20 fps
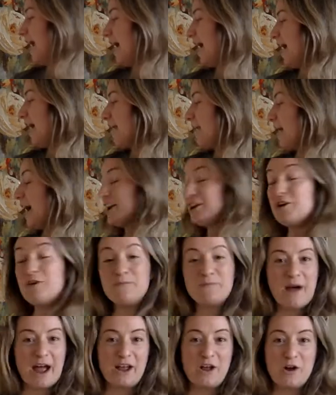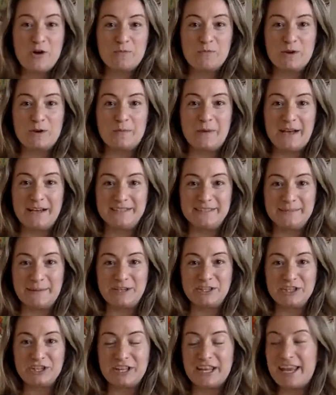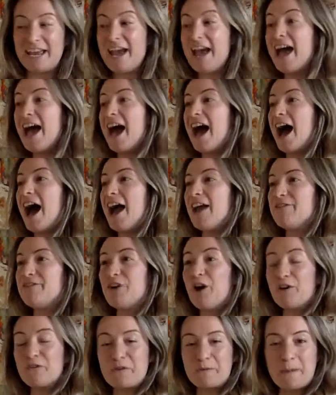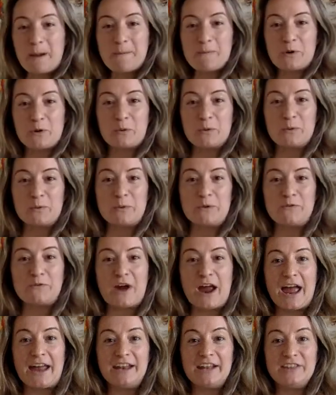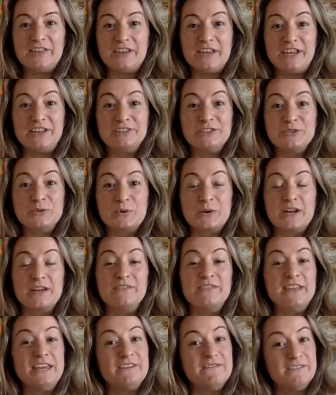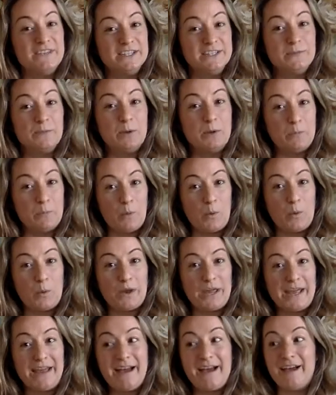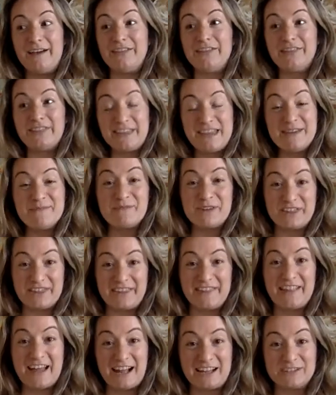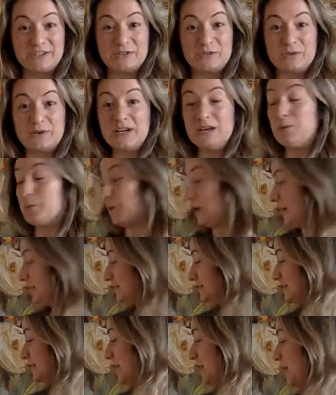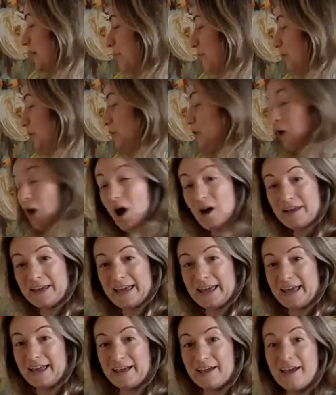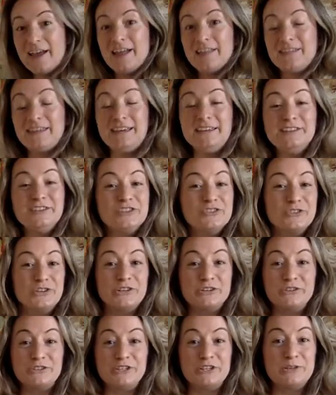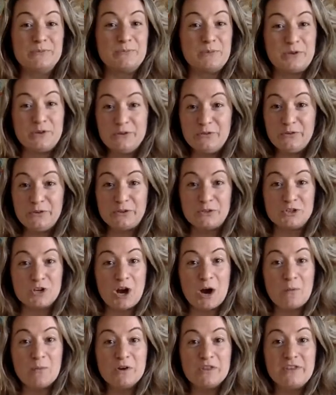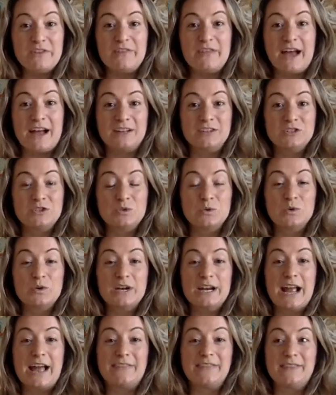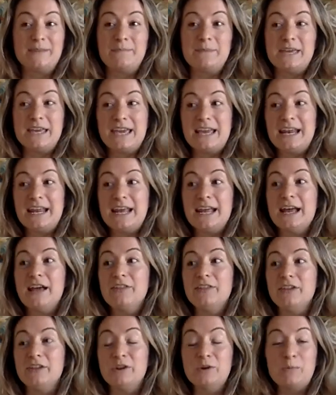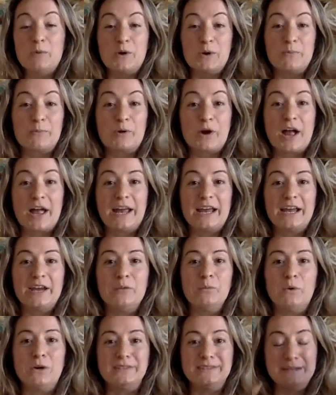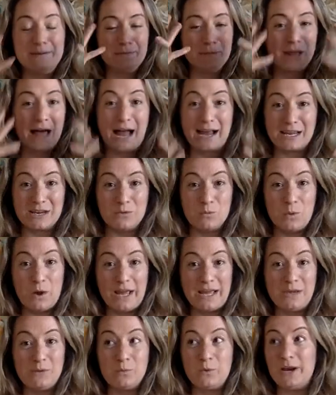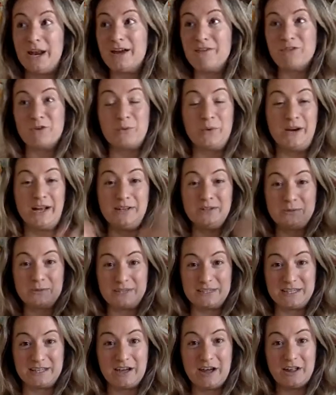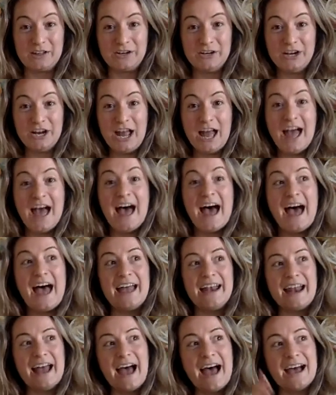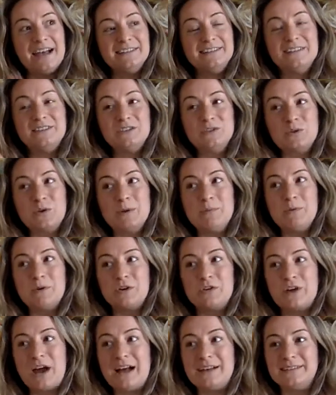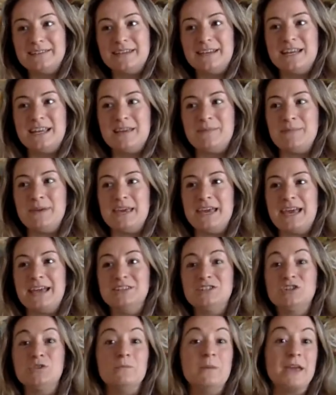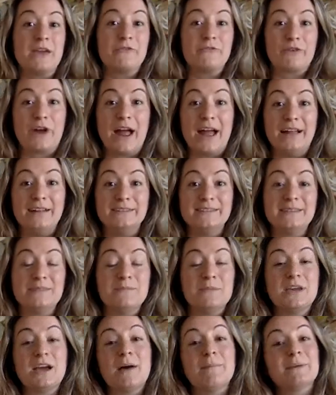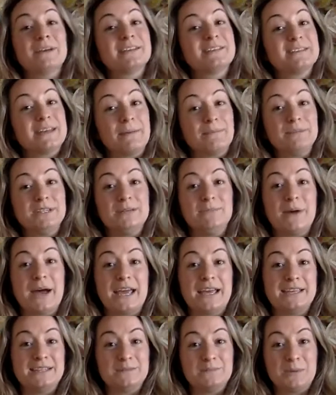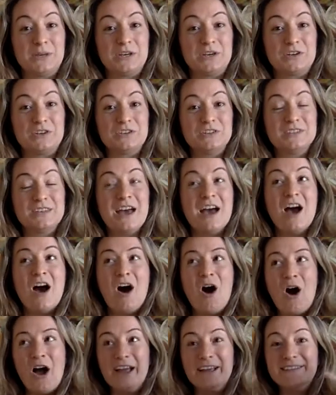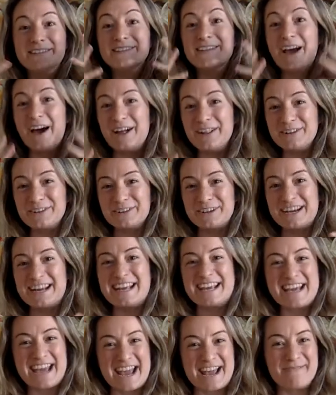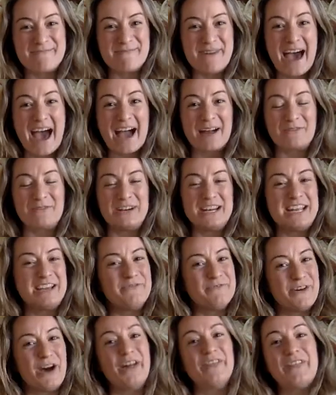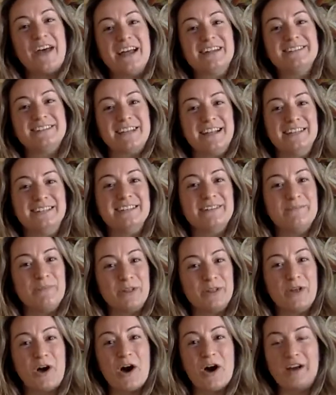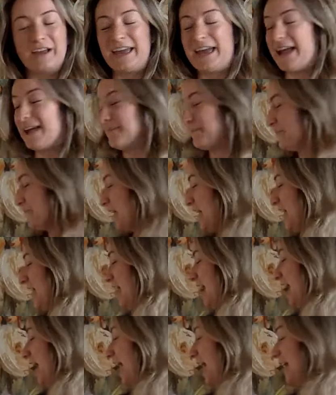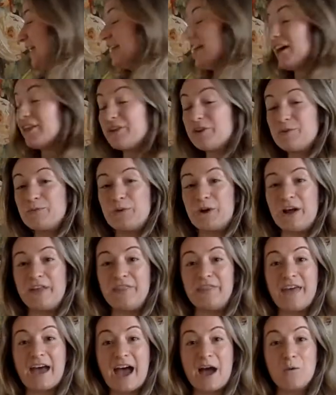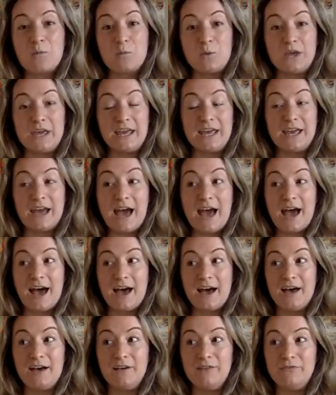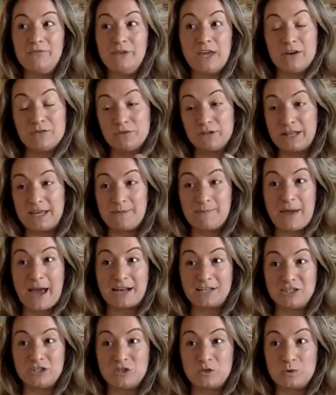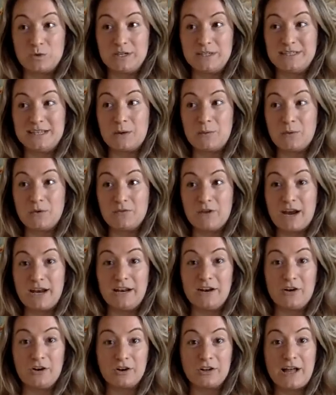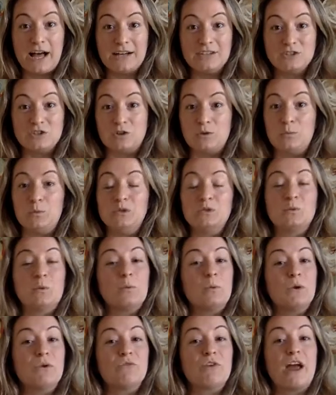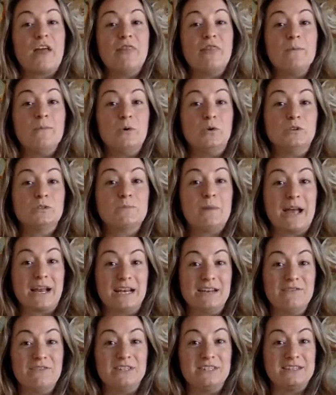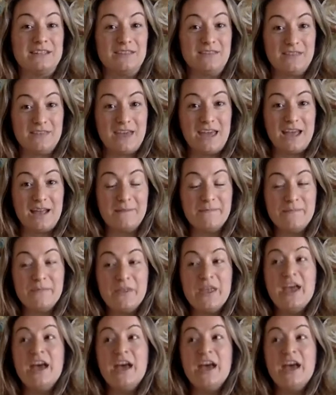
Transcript: I know my homeroom especially, if y'all remember when we read the story of the Invisible Boy, a theme within that story was belonging. The illustrator did a beautiful job within that story. At the beginning, the little boy Brian was in black and white when everyone else was in color. And as the story progressed and he began to make friends and become accepted by his peers, his coloring came back when he felt that sense of belonging. Another one that we can relate back to stories that we read in our classroom was when we read The Most Magnificent Thing.